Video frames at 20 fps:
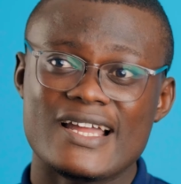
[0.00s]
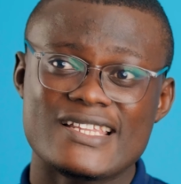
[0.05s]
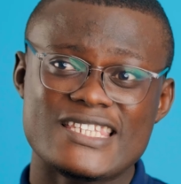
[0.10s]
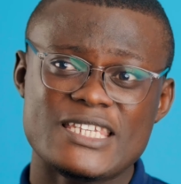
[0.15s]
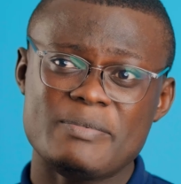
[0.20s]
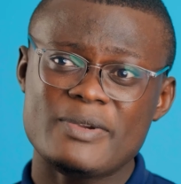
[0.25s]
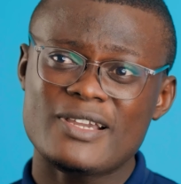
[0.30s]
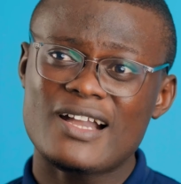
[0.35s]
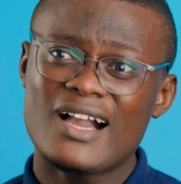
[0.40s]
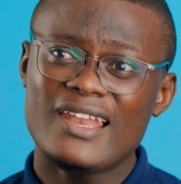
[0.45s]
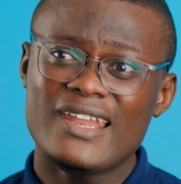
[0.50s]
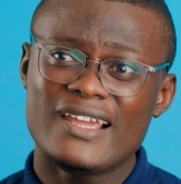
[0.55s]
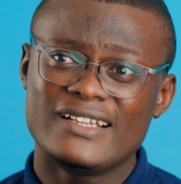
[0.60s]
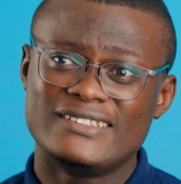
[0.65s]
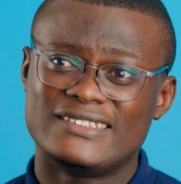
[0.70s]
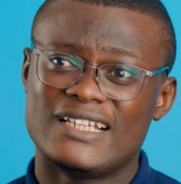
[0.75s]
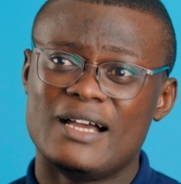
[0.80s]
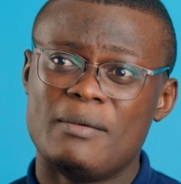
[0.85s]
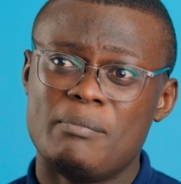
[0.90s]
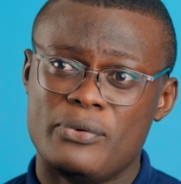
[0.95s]
A typical
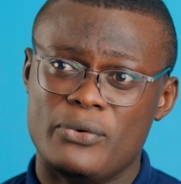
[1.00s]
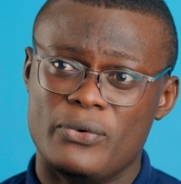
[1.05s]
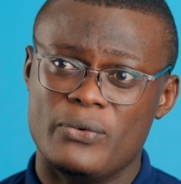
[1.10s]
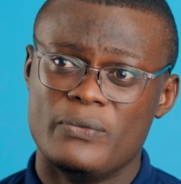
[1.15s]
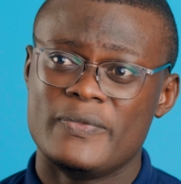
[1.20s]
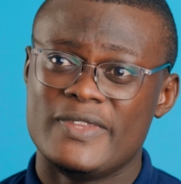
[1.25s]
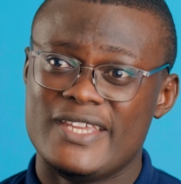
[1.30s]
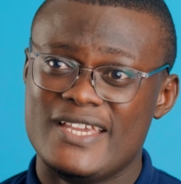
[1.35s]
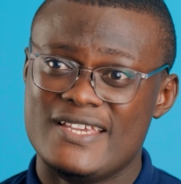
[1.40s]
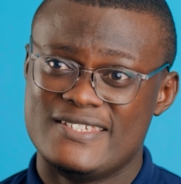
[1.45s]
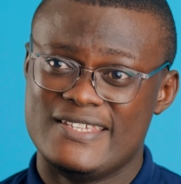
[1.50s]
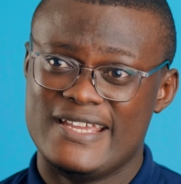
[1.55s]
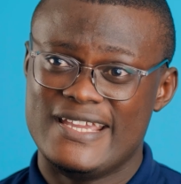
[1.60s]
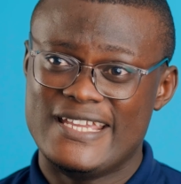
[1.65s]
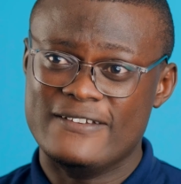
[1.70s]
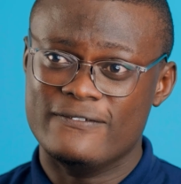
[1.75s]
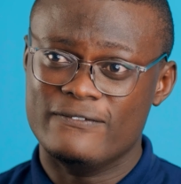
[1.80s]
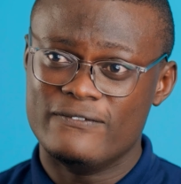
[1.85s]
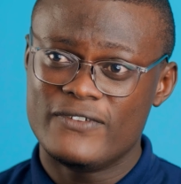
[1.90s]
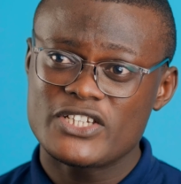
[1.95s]
example is the
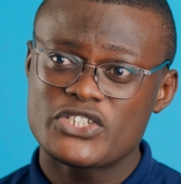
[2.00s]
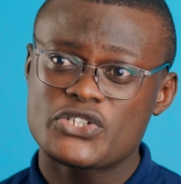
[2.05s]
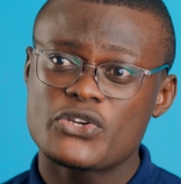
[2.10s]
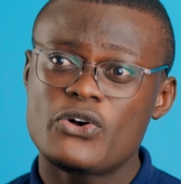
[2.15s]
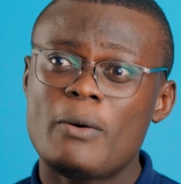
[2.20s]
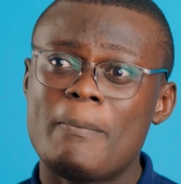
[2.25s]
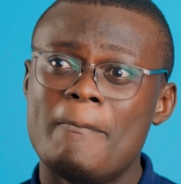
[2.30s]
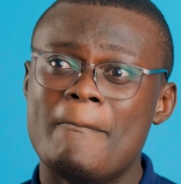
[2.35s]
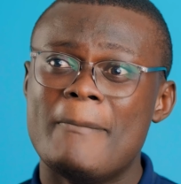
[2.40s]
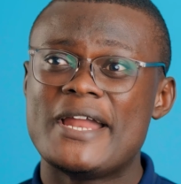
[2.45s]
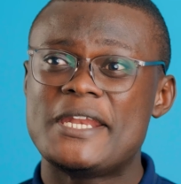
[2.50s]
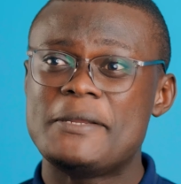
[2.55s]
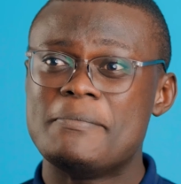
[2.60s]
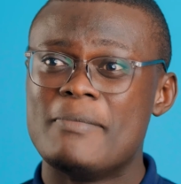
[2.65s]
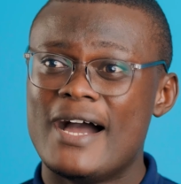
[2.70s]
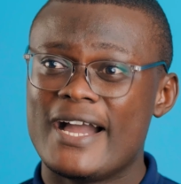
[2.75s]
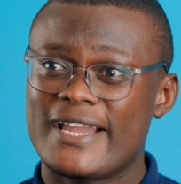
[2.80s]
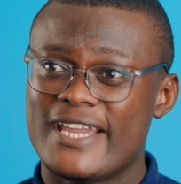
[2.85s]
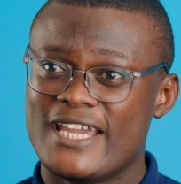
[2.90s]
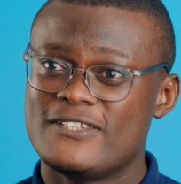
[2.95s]
InvestCorp money
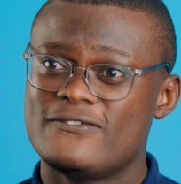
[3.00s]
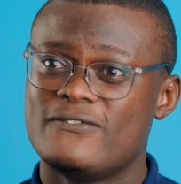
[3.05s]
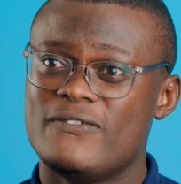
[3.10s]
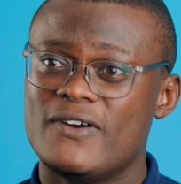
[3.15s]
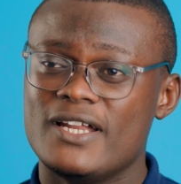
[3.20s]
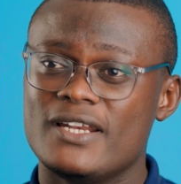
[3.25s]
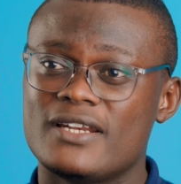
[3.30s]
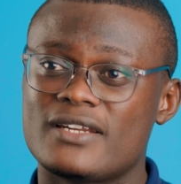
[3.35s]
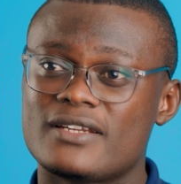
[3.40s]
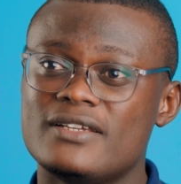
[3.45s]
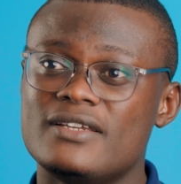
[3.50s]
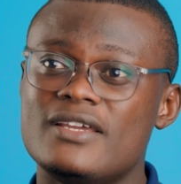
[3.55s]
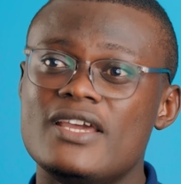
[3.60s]
market fund.